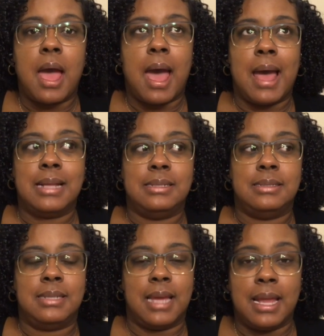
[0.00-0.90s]
I
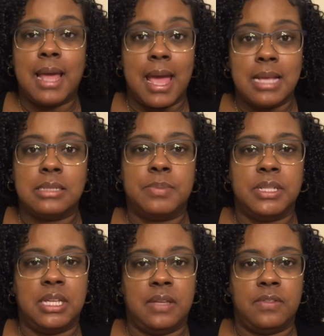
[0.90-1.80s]
dead ass
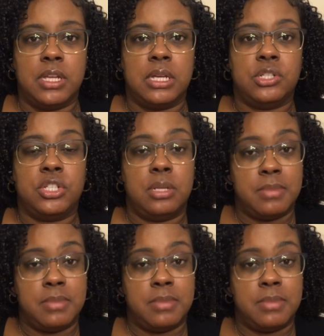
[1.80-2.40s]
believe that she